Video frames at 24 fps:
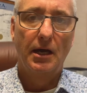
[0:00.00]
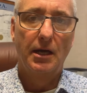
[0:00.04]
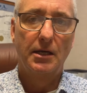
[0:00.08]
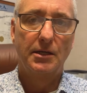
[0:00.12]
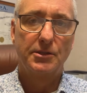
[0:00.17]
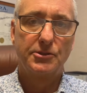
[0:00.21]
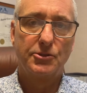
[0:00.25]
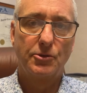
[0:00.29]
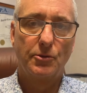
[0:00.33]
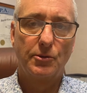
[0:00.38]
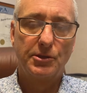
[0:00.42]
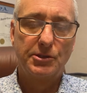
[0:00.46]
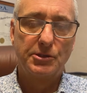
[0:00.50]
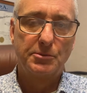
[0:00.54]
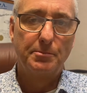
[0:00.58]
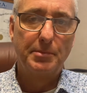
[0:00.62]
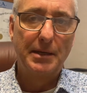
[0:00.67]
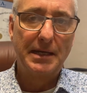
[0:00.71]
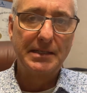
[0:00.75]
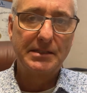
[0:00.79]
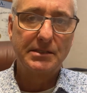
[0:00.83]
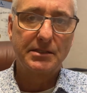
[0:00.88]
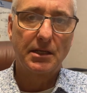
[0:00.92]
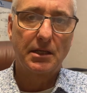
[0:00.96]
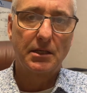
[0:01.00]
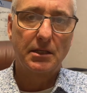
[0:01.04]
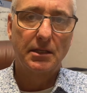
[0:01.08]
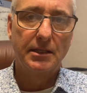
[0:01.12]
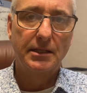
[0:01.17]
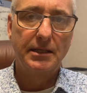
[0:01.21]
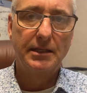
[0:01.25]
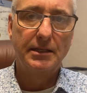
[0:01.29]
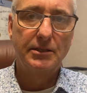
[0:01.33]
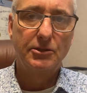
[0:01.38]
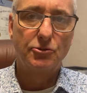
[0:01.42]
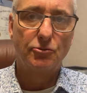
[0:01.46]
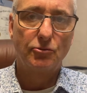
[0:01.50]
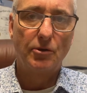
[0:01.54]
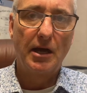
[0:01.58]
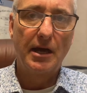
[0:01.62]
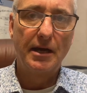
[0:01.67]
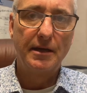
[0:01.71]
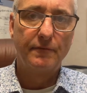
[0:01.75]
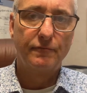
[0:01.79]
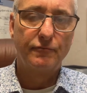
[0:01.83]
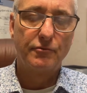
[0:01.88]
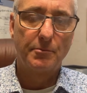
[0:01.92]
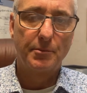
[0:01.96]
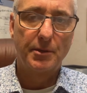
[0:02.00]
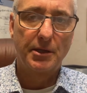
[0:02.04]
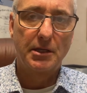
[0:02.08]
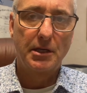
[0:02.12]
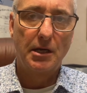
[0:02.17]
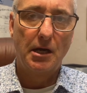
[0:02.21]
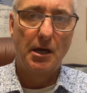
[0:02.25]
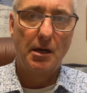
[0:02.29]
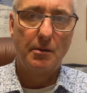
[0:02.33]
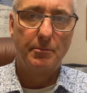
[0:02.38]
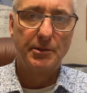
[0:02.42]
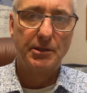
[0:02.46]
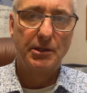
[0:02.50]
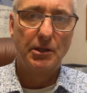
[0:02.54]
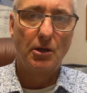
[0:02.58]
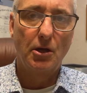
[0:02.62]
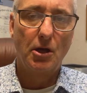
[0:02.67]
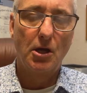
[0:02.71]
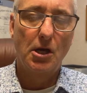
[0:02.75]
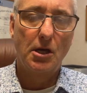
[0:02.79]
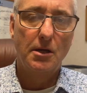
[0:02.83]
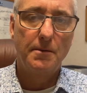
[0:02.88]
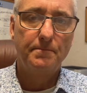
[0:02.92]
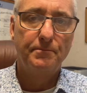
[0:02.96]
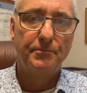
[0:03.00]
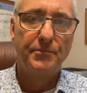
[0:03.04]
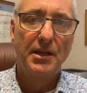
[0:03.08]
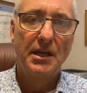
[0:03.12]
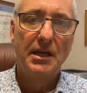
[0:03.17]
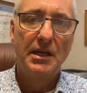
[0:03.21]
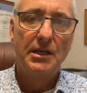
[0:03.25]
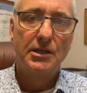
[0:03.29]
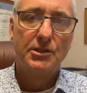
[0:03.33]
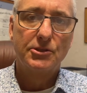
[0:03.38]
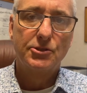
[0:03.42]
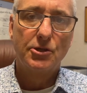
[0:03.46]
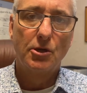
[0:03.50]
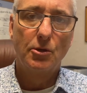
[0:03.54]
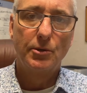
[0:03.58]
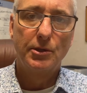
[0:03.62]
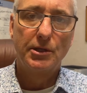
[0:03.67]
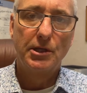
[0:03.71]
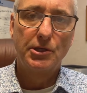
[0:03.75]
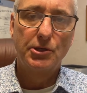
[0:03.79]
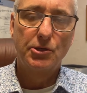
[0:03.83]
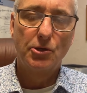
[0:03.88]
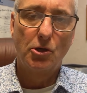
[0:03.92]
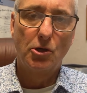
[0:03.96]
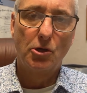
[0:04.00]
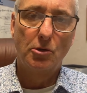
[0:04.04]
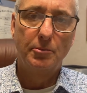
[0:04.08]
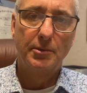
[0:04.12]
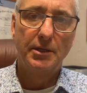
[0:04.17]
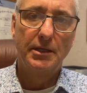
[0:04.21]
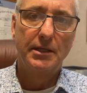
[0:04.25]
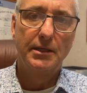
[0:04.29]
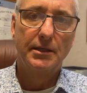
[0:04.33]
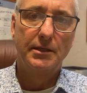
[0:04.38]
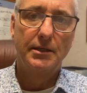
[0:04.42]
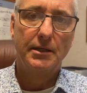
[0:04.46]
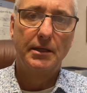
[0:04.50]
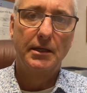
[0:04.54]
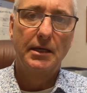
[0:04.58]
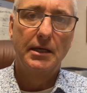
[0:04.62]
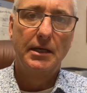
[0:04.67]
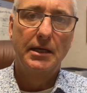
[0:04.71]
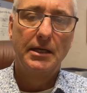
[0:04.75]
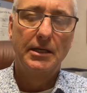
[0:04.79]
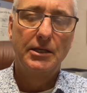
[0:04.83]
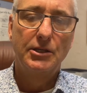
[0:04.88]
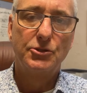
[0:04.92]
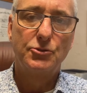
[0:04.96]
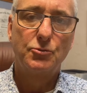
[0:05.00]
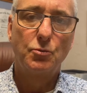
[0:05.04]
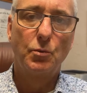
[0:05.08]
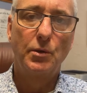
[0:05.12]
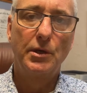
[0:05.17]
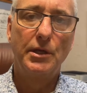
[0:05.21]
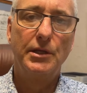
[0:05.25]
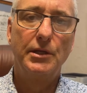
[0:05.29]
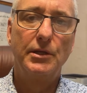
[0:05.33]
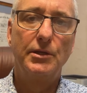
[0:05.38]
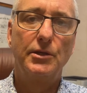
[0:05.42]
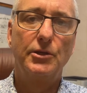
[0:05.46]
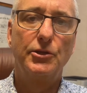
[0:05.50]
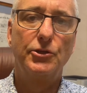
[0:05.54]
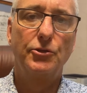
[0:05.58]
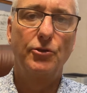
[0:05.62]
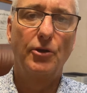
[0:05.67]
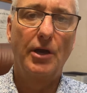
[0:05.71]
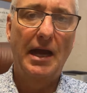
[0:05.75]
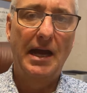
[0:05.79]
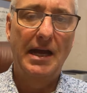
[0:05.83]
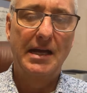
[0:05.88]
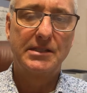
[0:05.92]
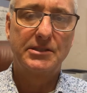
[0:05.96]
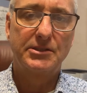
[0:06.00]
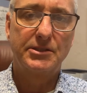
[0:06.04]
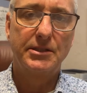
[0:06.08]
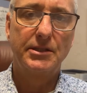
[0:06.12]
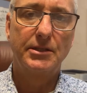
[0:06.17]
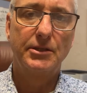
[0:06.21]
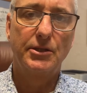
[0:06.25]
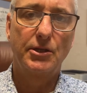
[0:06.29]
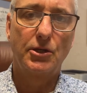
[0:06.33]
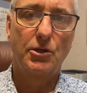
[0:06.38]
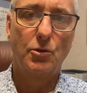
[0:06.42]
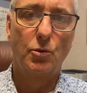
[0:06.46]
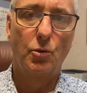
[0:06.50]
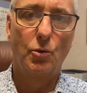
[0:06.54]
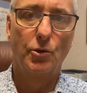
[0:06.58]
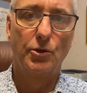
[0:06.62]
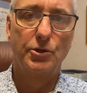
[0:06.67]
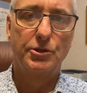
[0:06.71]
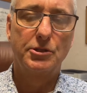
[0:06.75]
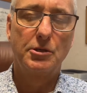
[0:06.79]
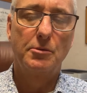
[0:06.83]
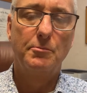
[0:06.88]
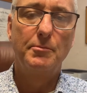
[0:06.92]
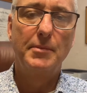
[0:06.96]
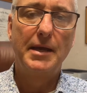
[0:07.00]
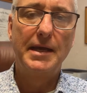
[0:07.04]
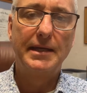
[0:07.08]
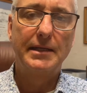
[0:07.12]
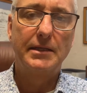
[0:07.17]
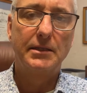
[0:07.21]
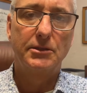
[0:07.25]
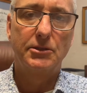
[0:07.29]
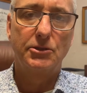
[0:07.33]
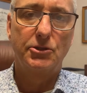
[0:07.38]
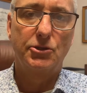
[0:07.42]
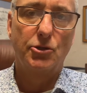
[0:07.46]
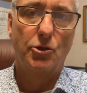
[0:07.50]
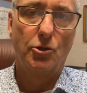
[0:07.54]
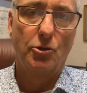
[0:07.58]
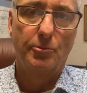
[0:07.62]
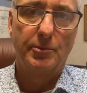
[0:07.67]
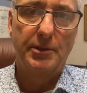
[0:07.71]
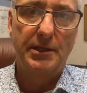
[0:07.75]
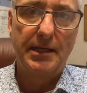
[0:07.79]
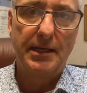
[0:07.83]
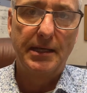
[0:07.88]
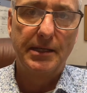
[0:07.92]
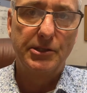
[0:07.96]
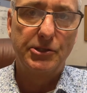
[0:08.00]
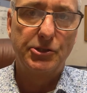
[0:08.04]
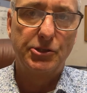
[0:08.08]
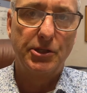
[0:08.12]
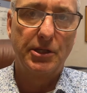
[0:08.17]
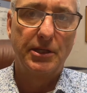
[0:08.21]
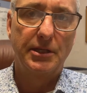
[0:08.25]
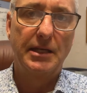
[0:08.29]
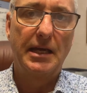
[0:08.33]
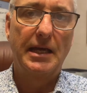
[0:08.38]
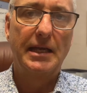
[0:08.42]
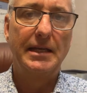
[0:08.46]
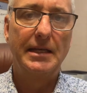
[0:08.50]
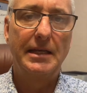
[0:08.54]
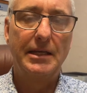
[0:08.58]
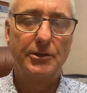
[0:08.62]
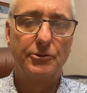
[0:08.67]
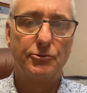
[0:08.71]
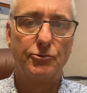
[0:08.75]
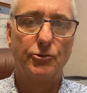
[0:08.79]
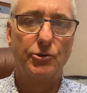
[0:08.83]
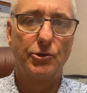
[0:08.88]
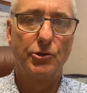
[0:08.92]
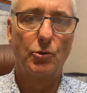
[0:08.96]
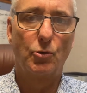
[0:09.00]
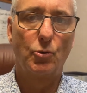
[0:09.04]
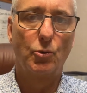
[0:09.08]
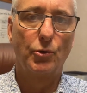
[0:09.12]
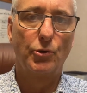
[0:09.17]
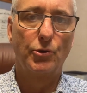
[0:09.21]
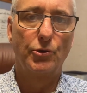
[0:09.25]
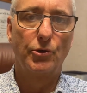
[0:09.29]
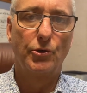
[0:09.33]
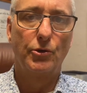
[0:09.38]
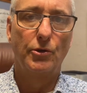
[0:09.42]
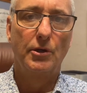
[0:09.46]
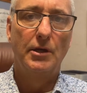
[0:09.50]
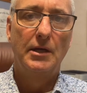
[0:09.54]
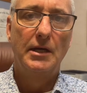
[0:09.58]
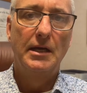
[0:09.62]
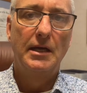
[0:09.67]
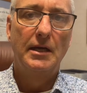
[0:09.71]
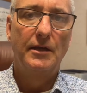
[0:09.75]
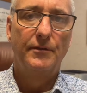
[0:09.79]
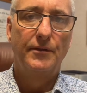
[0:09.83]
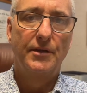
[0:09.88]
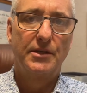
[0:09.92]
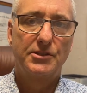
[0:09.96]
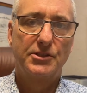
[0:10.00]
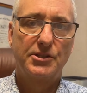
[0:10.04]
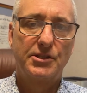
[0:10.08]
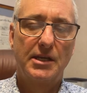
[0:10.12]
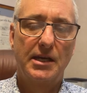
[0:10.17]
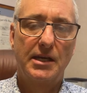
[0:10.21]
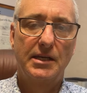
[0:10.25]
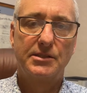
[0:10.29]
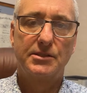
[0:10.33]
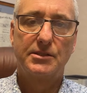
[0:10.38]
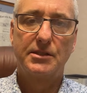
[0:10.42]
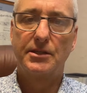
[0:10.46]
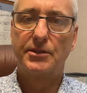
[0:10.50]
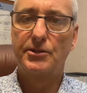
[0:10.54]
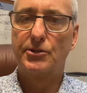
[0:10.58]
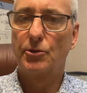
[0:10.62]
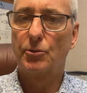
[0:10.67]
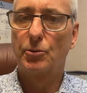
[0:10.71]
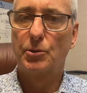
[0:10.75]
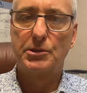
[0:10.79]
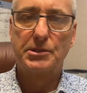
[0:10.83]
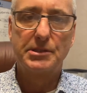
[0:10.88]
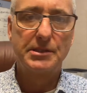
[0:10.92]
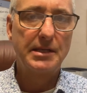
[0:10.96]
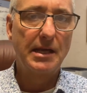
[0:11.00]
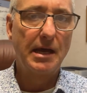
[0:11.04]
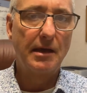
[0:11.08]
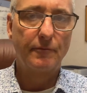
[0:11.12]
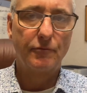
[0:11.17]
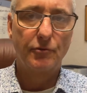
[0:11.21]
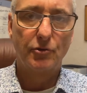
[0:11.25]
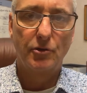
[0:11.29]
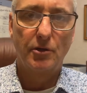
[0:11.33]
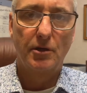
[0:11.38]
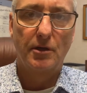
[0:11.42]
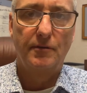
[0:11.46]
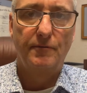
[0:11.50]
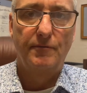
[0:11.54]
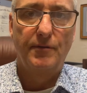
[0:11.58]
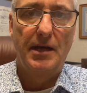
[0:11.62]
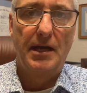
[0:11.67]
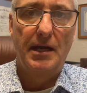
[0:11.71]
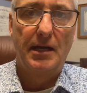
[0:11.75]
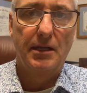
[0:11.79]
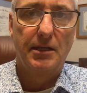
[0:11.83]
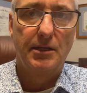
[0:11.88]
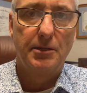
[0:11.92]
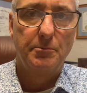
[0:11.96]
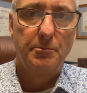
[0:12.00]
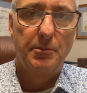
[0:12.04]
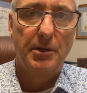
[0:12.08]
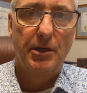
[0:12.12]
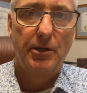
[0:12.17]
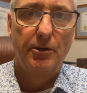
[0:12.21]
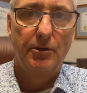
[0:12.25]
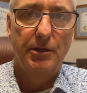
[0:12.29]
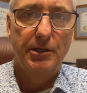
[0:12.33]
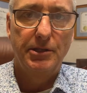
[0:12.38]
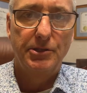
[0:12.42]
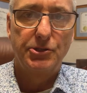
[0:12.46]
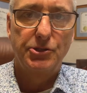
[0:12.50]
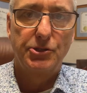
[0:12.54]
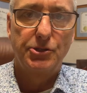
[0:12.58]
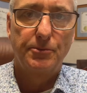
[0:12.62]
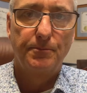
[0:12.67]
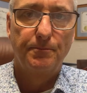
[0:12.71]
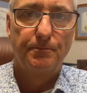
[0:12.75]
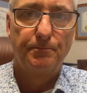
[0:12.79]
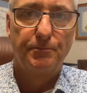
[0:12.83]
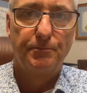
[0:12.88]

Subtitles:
So it's basically derived from the common law. So an annulment is when you're asking the court to make a determination and enter an order that says that there was never a valid marriage.